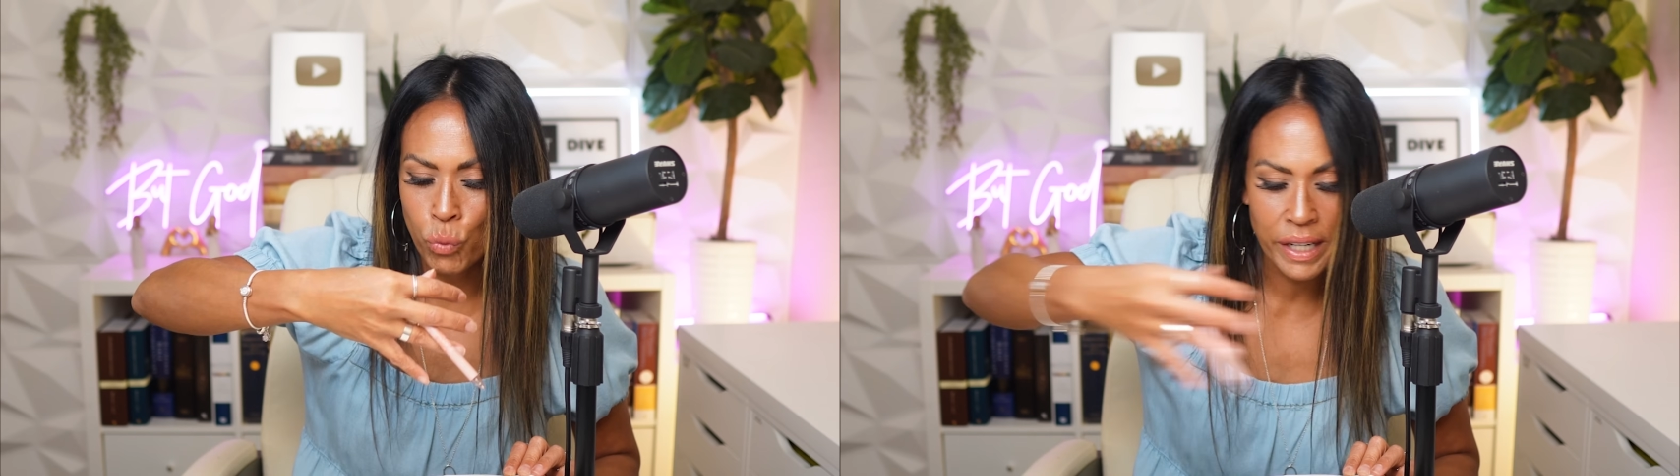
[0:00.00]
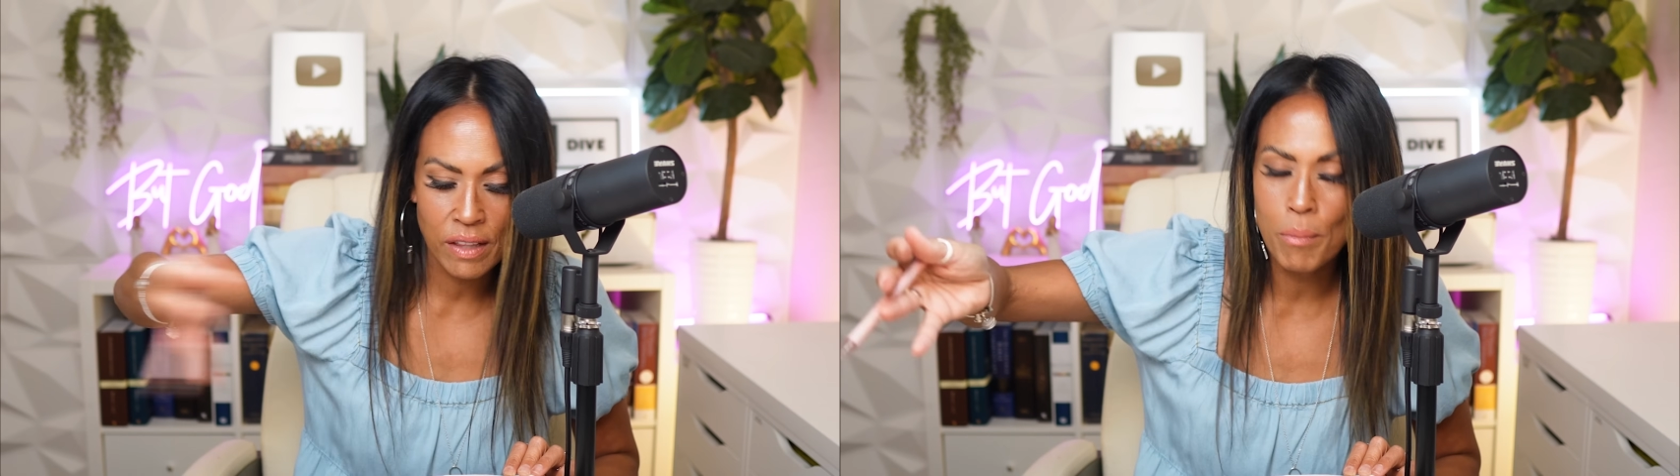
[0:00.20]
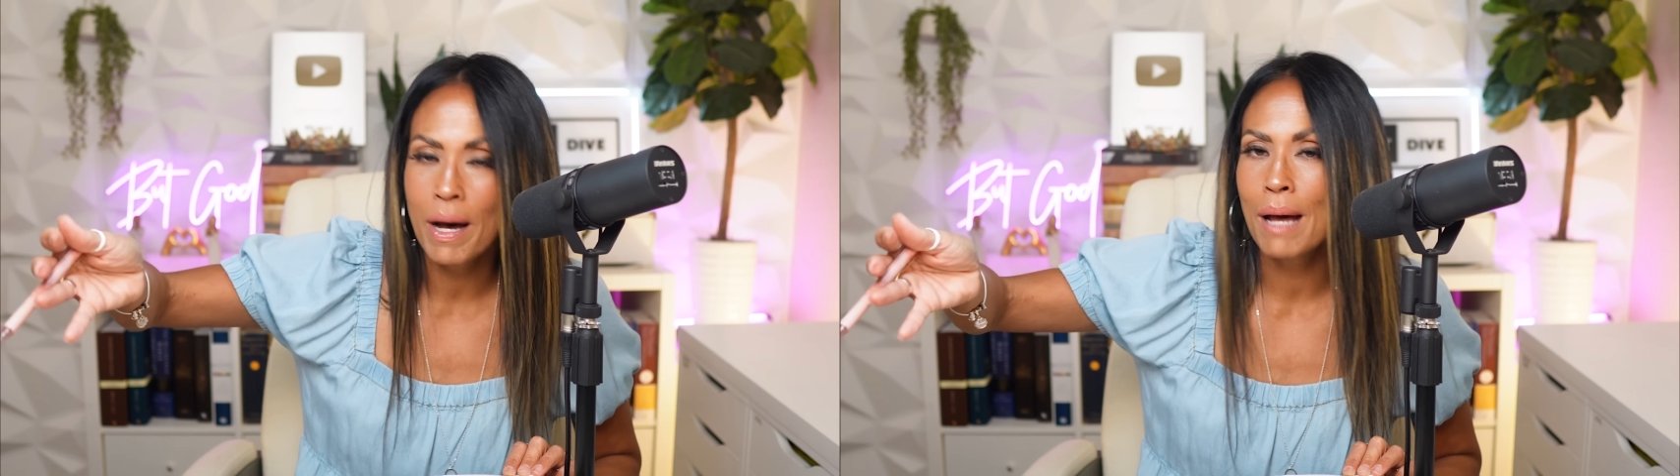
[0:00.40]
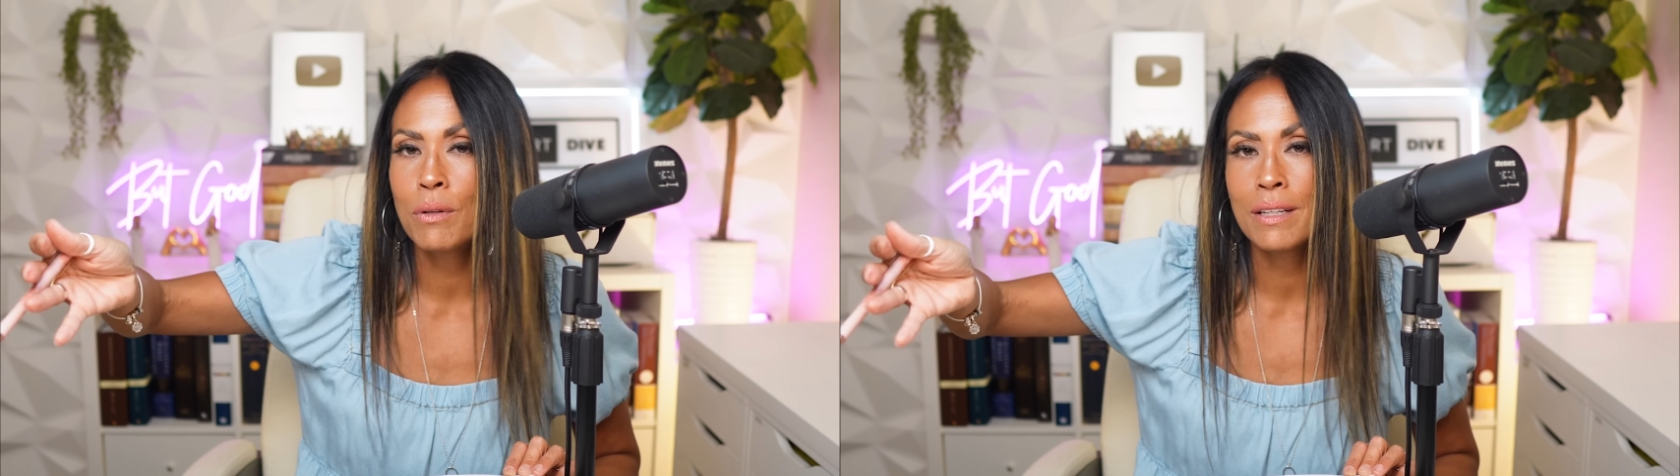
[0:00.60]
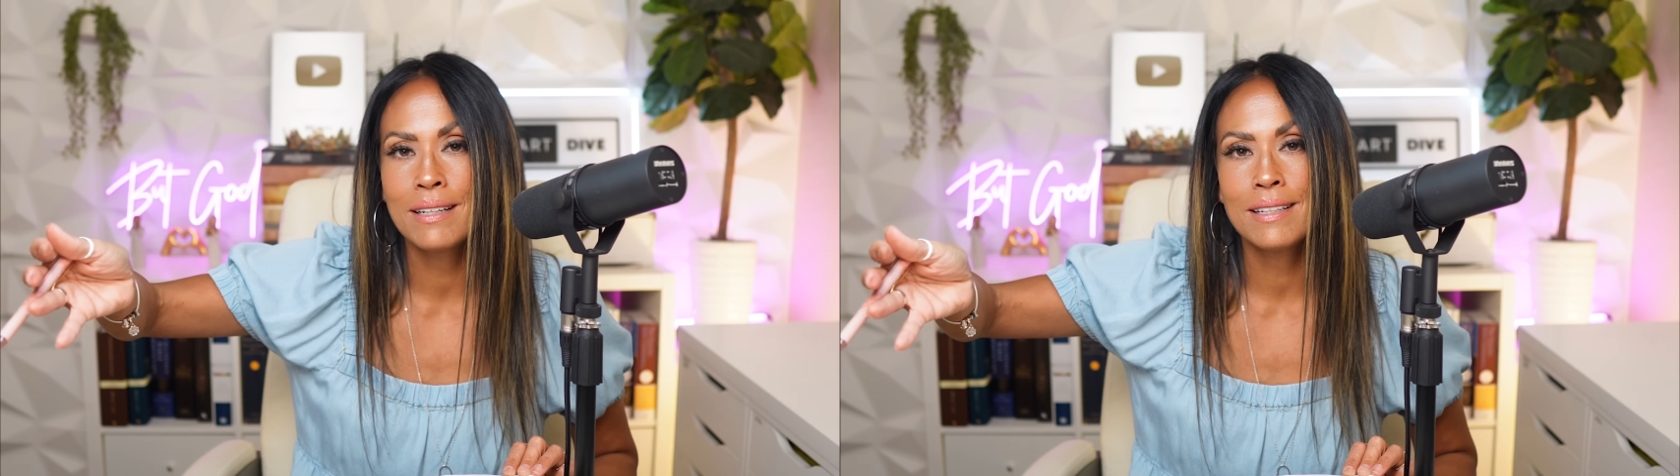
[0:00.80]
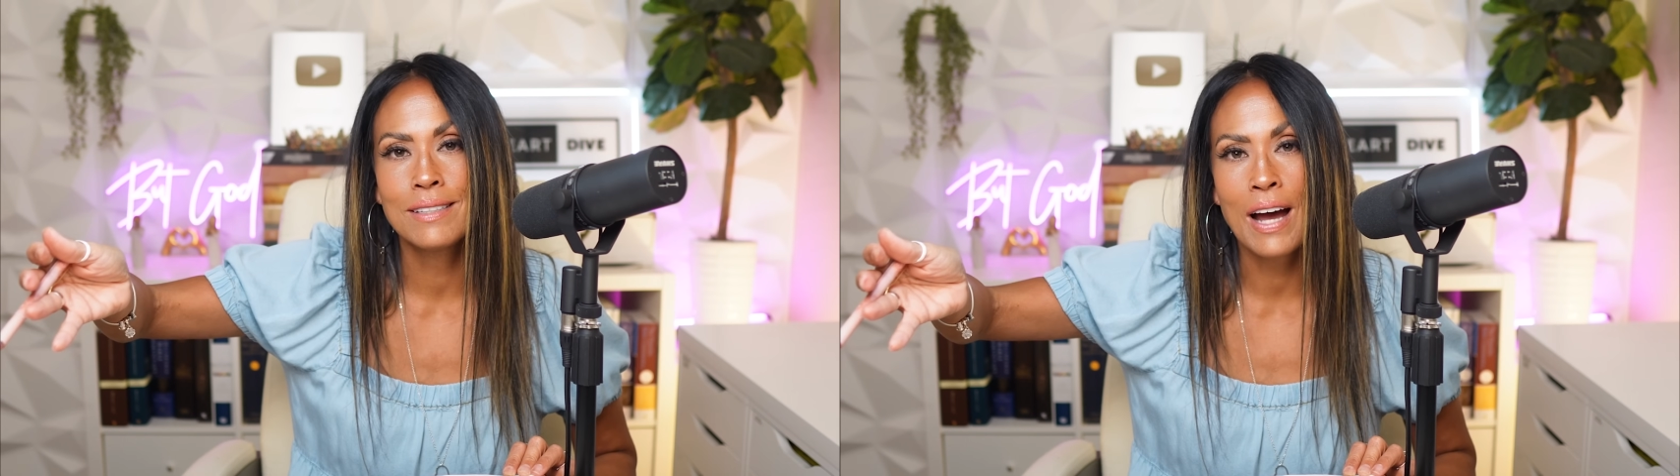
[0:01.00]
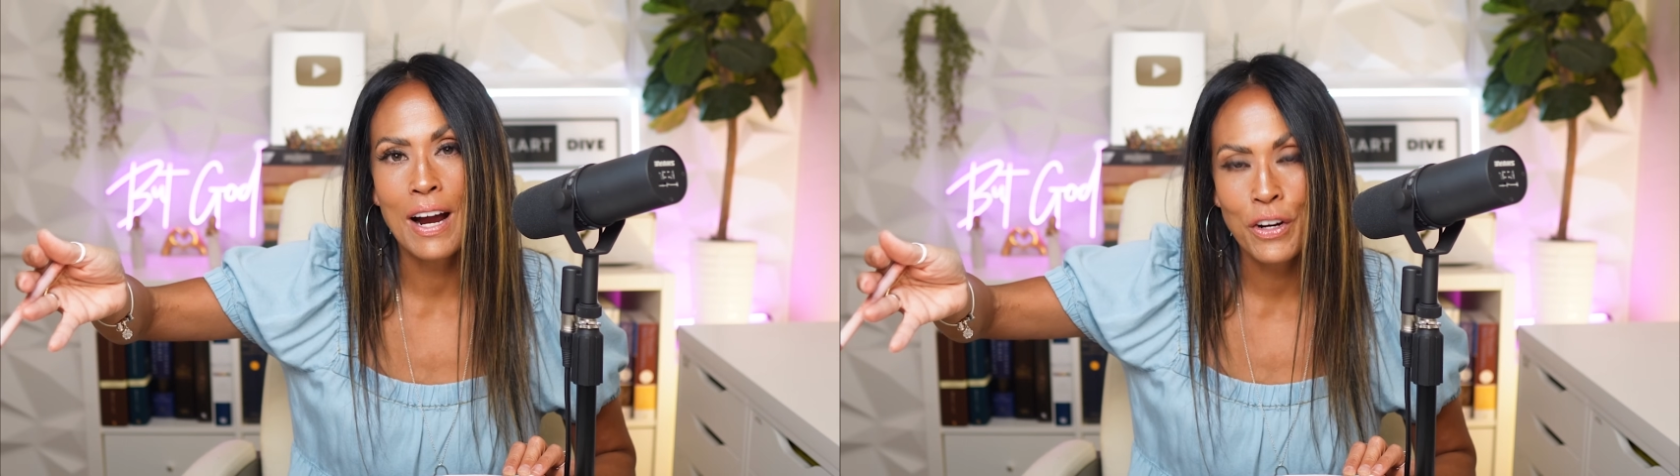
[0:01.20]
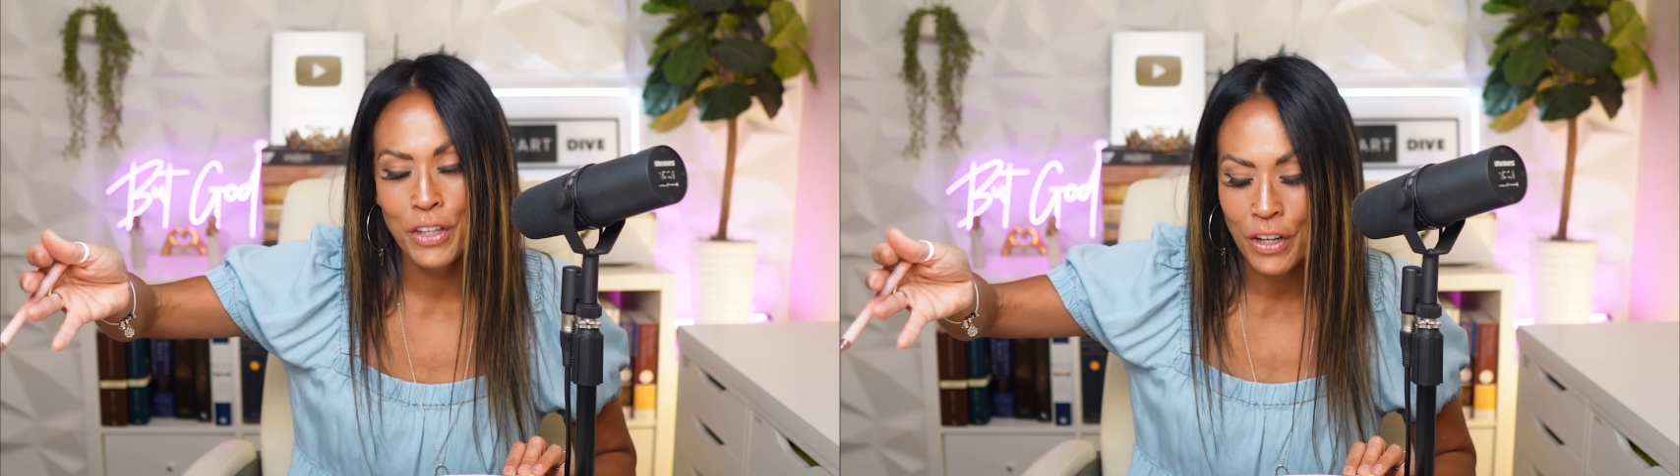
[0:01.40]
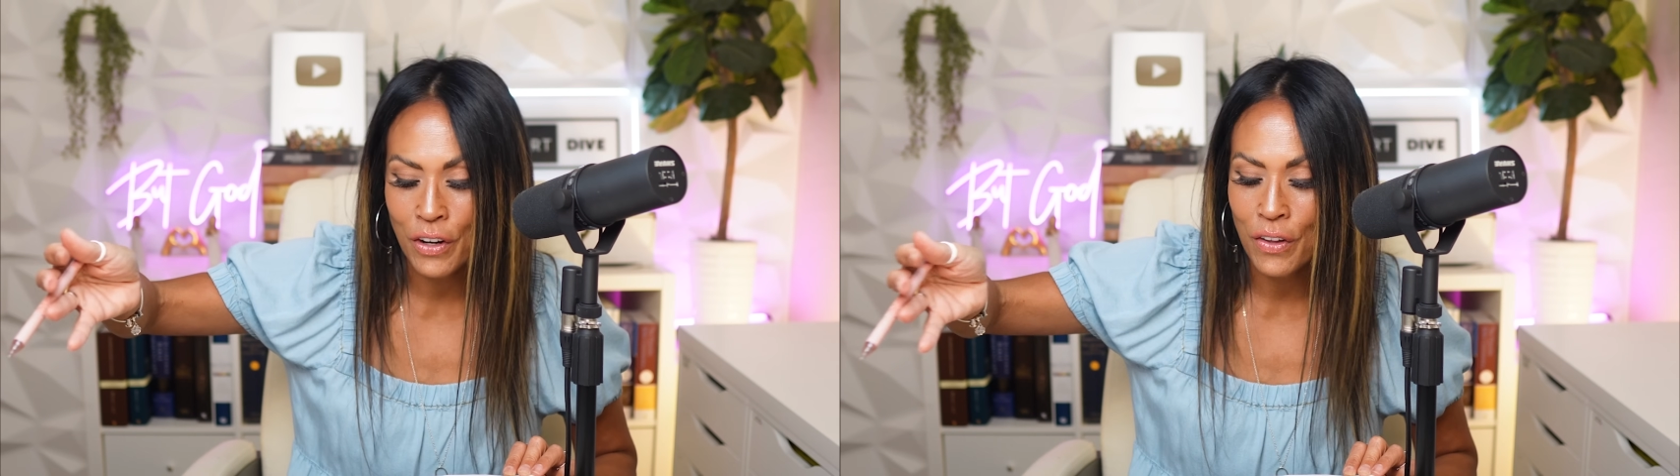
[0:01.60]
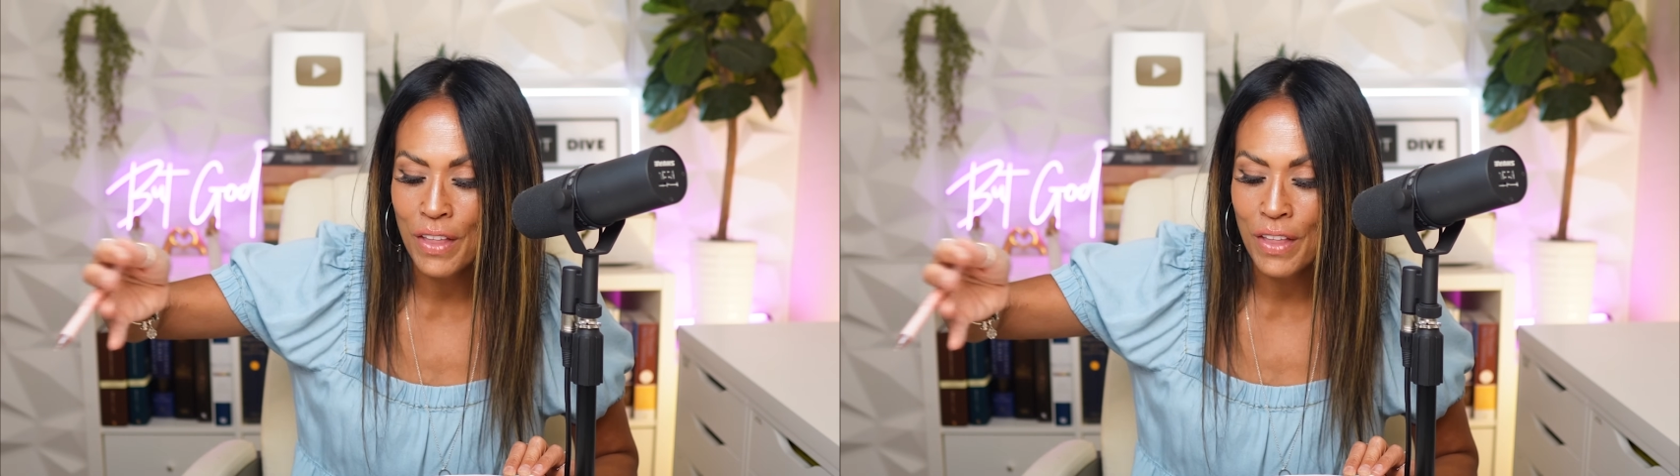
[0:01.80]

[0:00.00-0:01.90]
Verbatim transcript: reading the Bible in an entire year